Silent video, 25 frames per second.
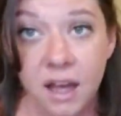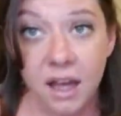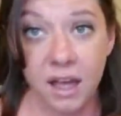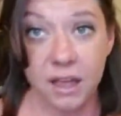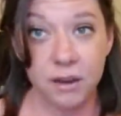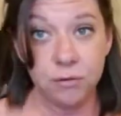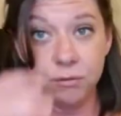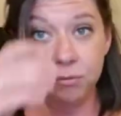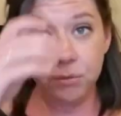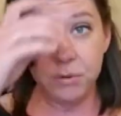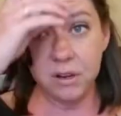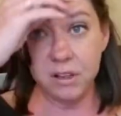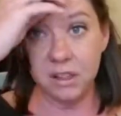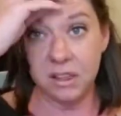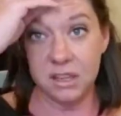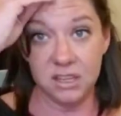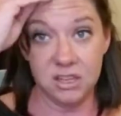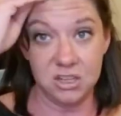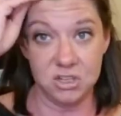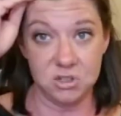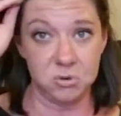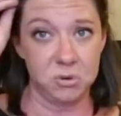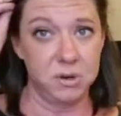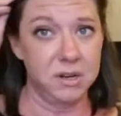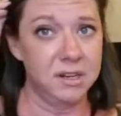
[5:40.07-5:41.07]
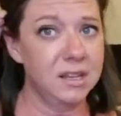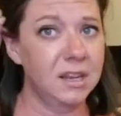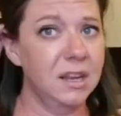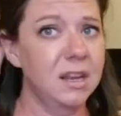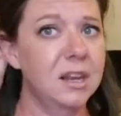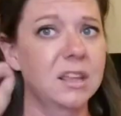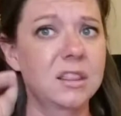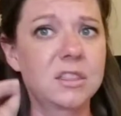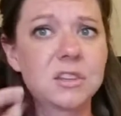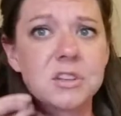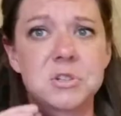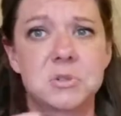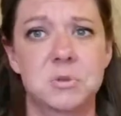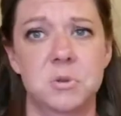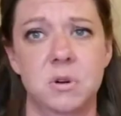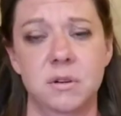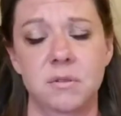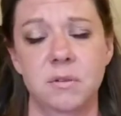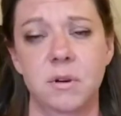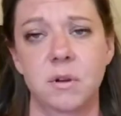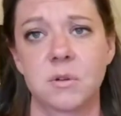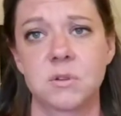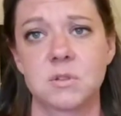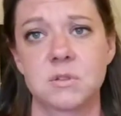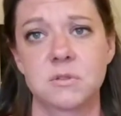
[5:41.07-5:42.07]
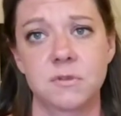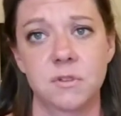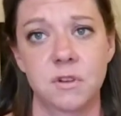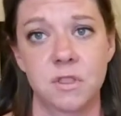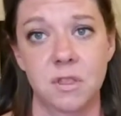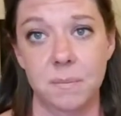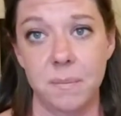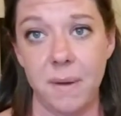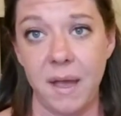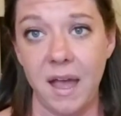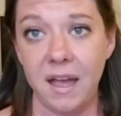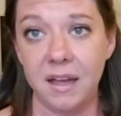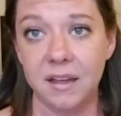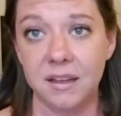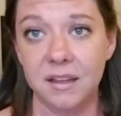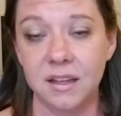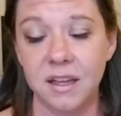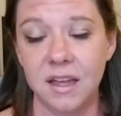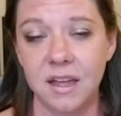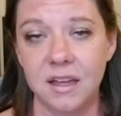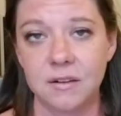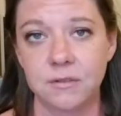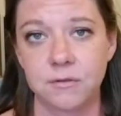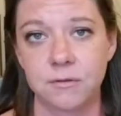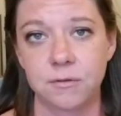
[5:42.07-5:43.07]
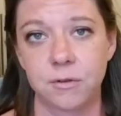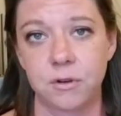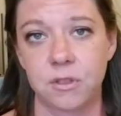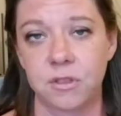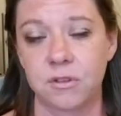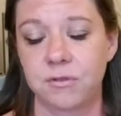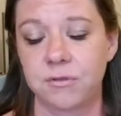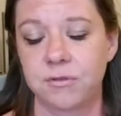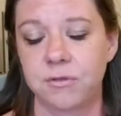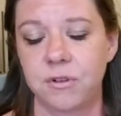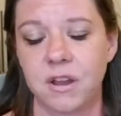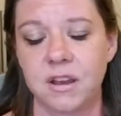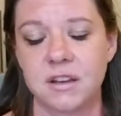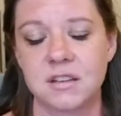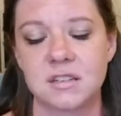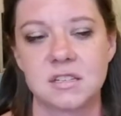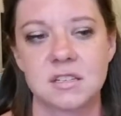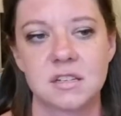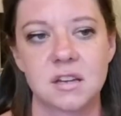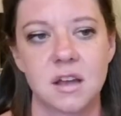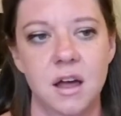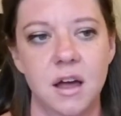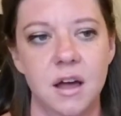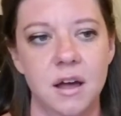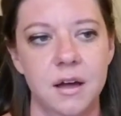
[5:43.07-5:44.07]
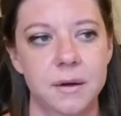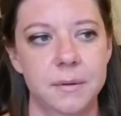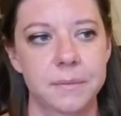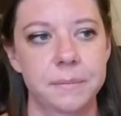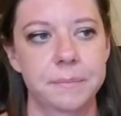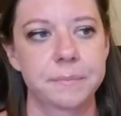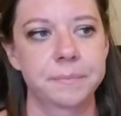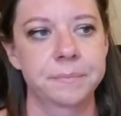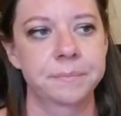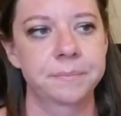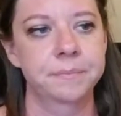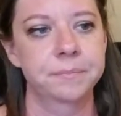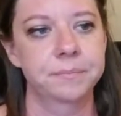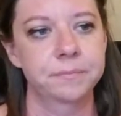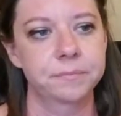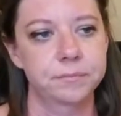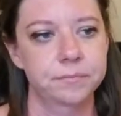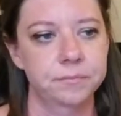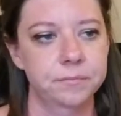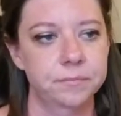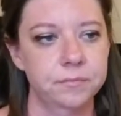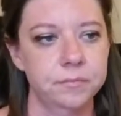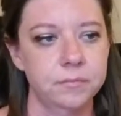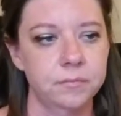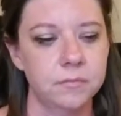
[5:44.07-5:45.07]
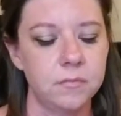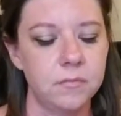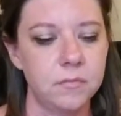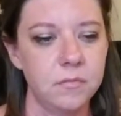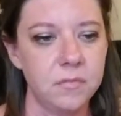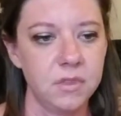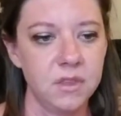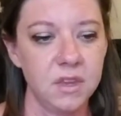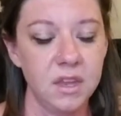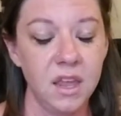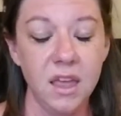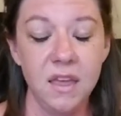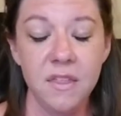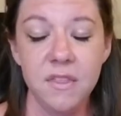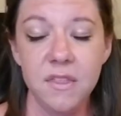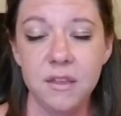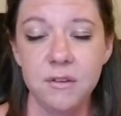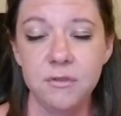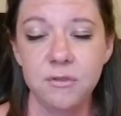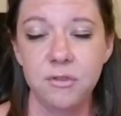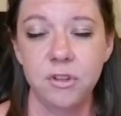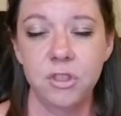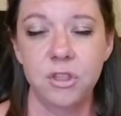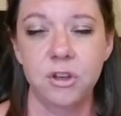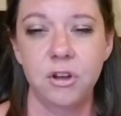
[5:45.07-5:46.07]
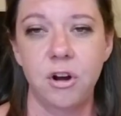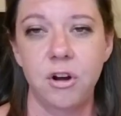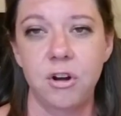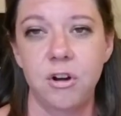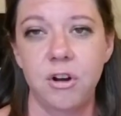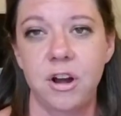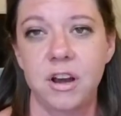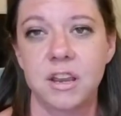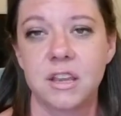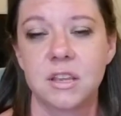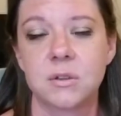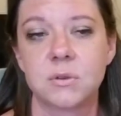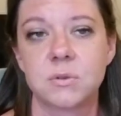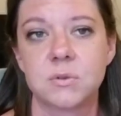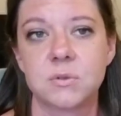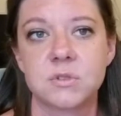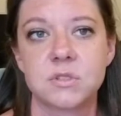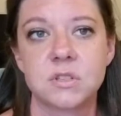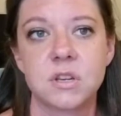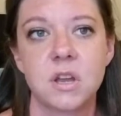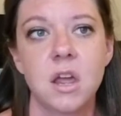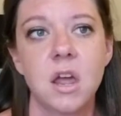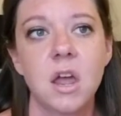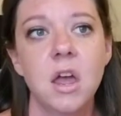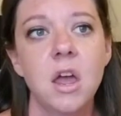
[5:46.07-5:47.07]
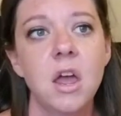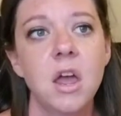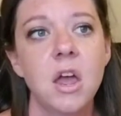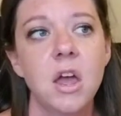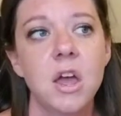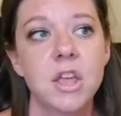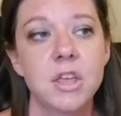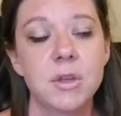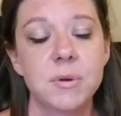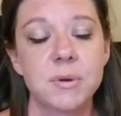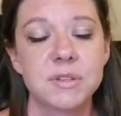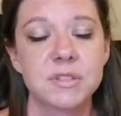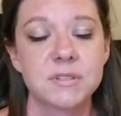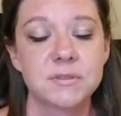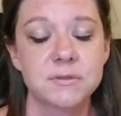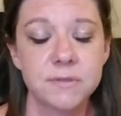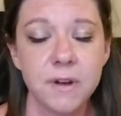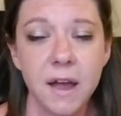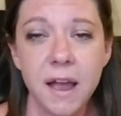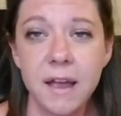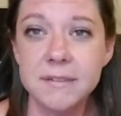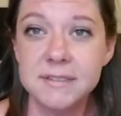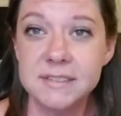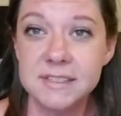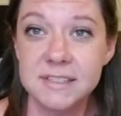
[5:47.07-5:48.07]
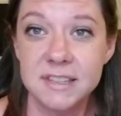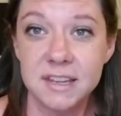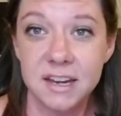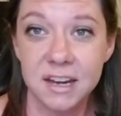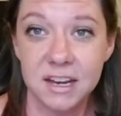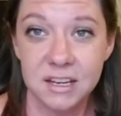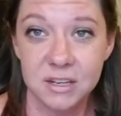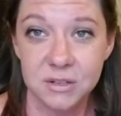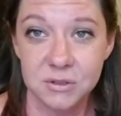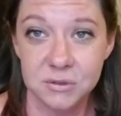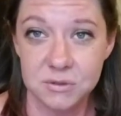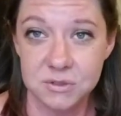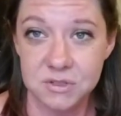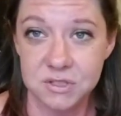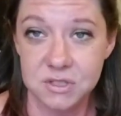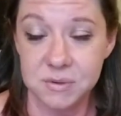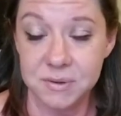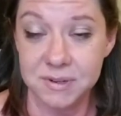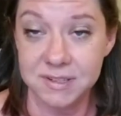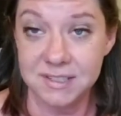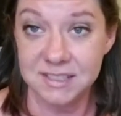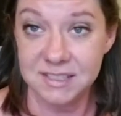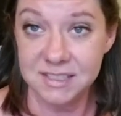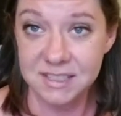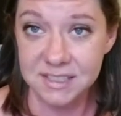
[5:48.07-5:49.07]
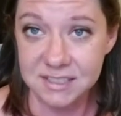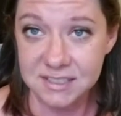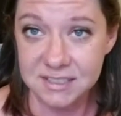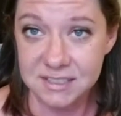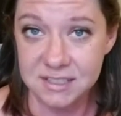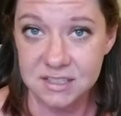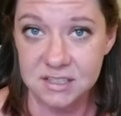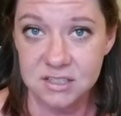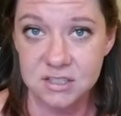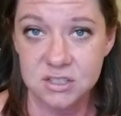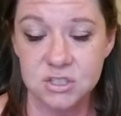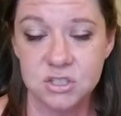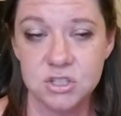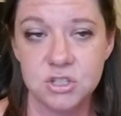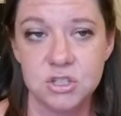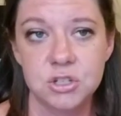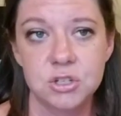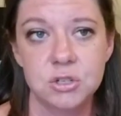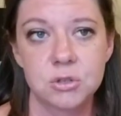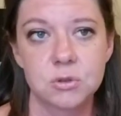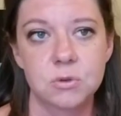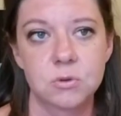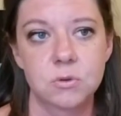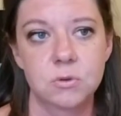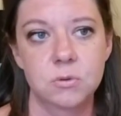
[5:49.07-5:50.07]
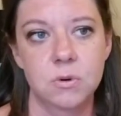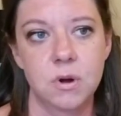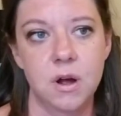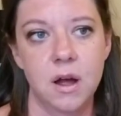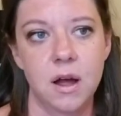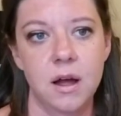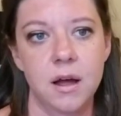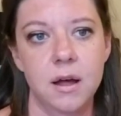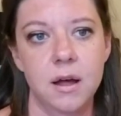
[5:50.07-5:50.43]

I really enjoyed knitting the short rows for the back and for the front. And then for the garter I used US 5s, and then I used US 6s to